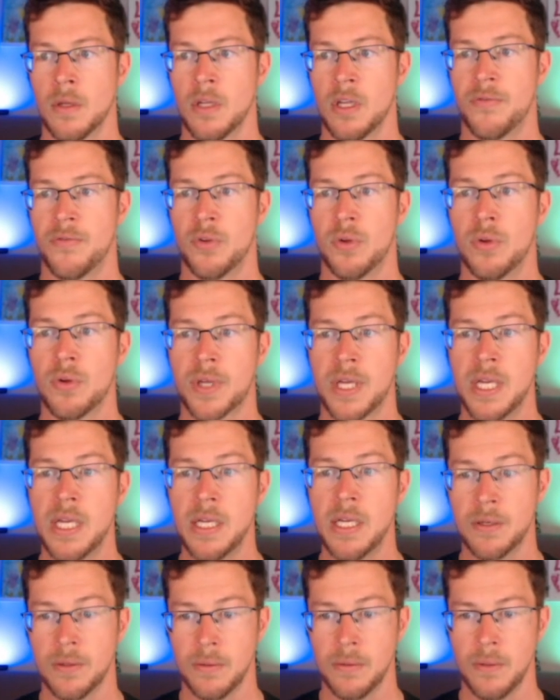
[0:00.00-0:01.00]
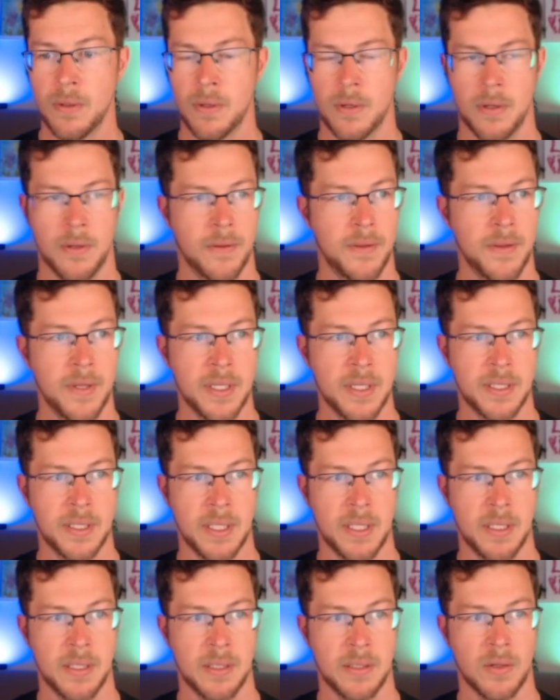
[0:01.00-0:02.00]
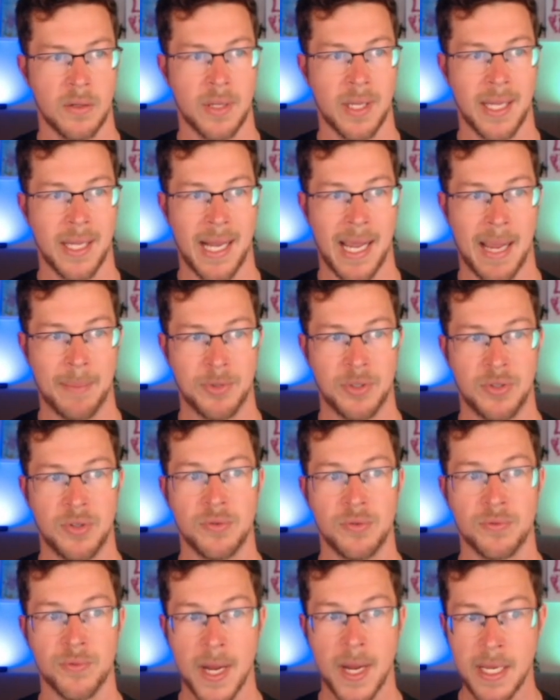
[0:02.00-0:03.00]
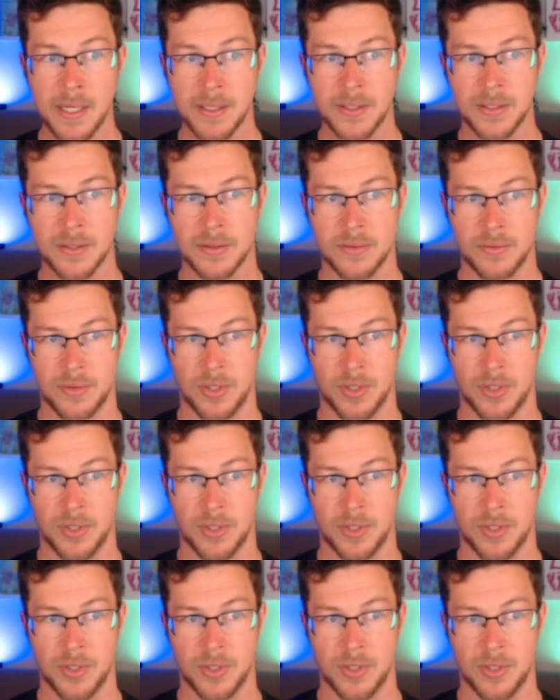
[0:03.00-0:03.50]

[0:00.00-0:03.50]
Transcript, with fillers: If you look here, this is looking at aptitude ranks.